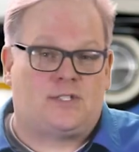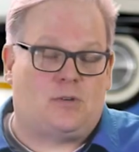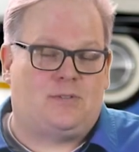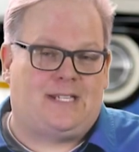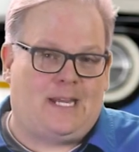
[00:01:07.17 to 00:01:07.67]

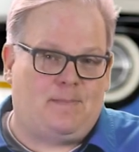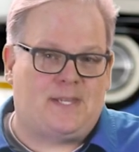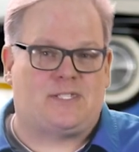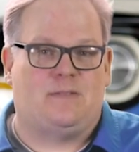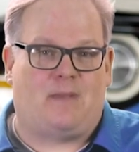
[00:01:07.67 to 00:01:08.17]
So keep
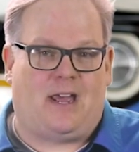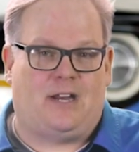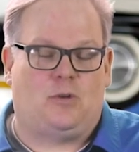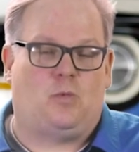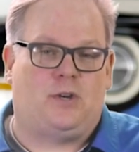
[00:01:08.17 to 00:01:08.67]
this in
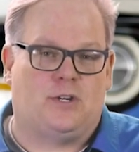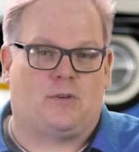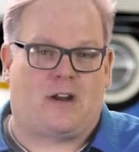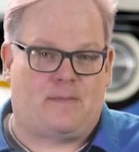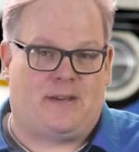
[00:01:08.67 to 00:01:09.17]
mind when you're
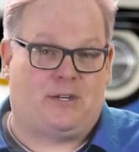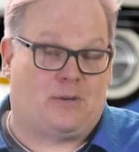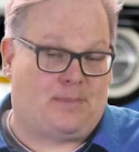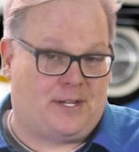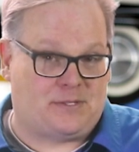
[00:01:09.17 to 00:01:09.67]
recommending a
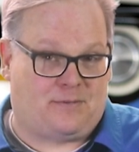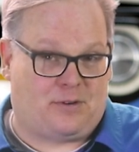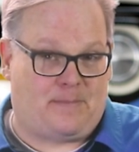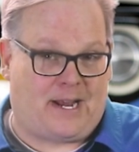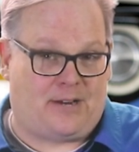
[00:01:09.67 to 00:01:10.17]
replacement
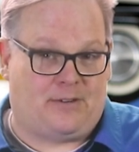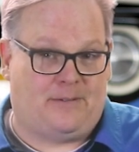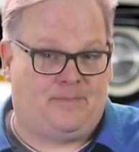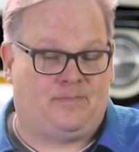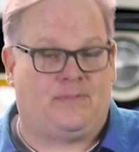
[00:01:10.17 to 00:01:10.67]
for a
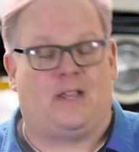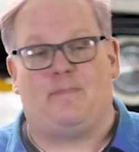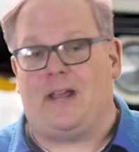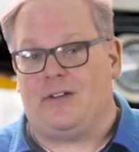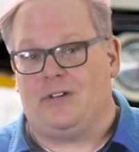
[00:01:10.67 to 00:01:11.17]
battery. A
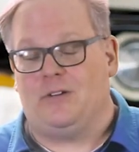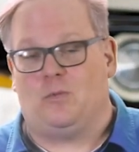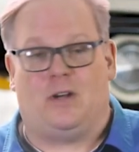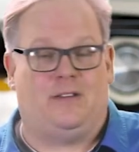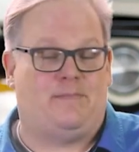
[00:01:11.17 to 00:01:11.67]
battery,
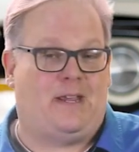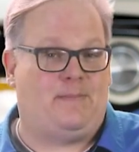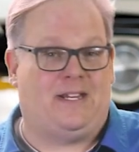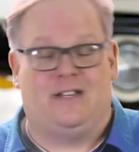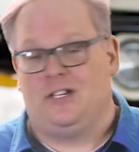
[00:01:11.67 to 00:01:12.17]
well, it may
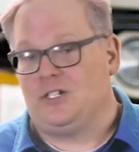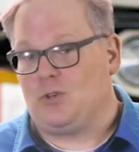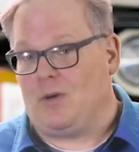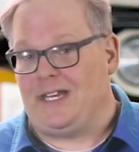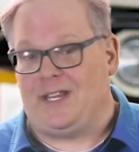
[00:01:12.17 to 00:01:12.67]
be
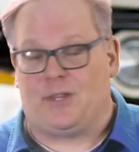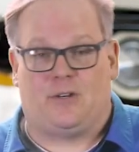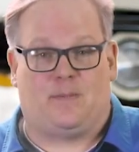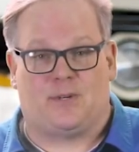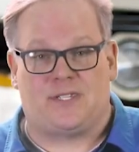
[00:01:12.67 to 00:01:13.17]

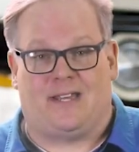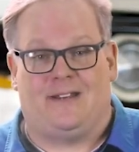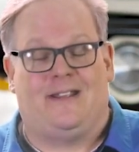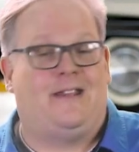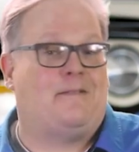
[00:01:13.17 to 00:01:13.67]

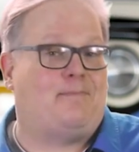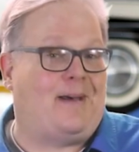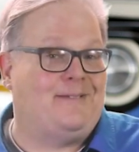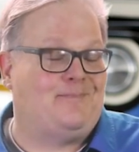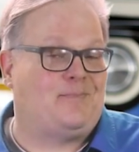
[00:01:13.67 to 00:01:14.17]
20–30%,
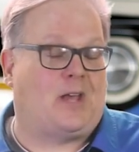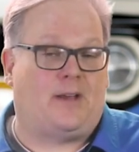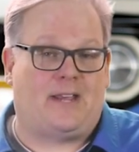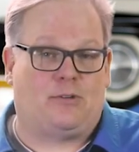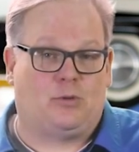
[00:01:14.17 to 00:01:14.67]
but
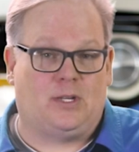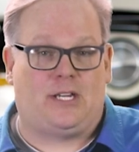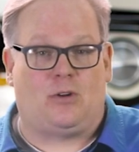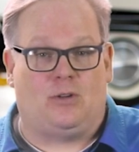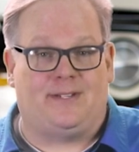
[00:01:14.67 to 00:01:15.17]
on that
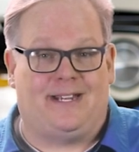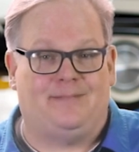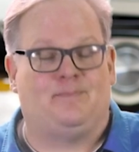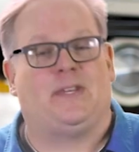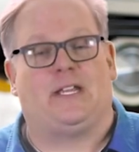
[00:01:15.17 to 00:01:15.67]
really cold
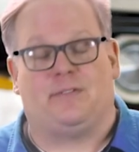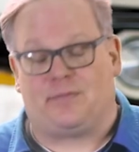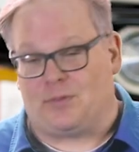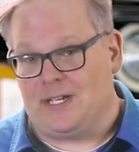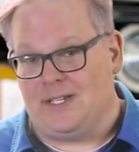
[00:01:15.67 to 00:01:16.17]
night, it could
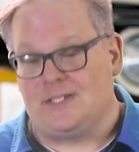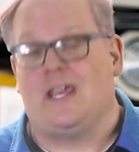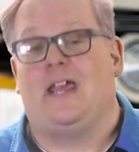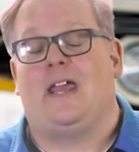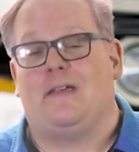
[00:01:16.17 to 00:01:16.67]
freeze
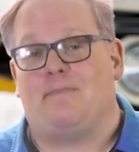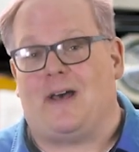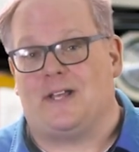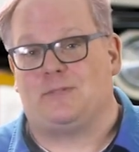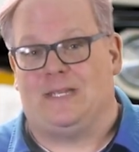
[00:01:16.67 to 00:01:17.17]
and
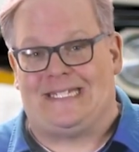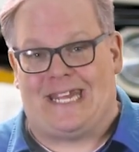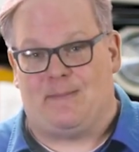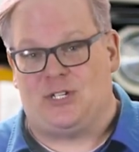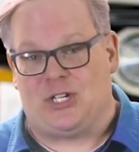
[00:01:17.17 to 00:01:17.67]
possibly
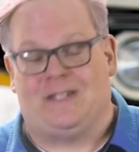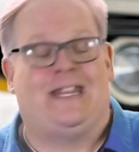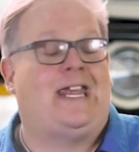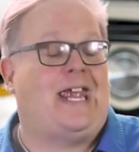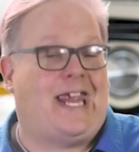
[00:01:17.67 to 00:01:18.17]
damage it,
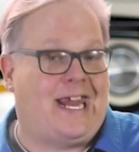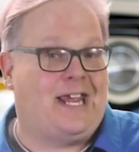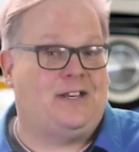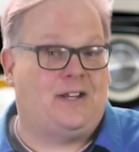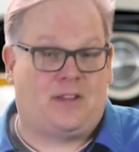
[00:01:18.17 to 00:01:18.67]

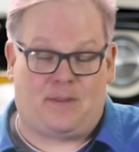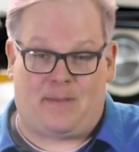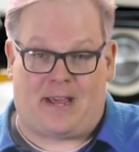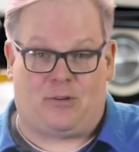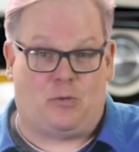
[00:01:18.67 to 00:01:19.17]
and the
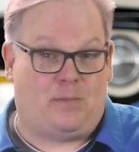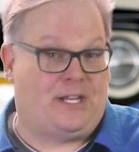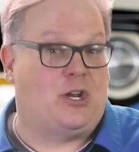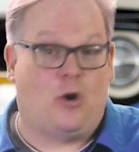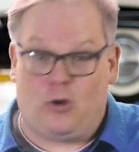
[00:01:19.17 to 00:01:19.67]
battery will be
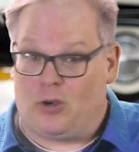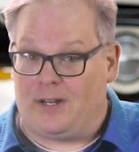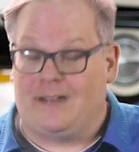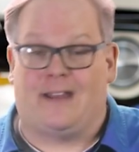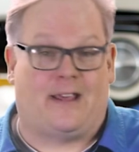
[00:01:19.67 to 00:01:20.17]
no
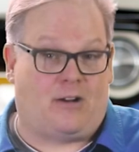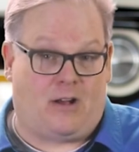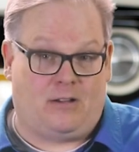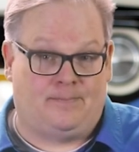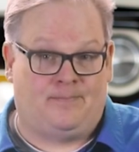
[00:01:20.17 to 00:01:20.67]
good at
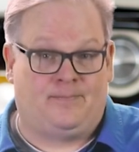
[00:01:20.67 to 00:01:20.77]
all.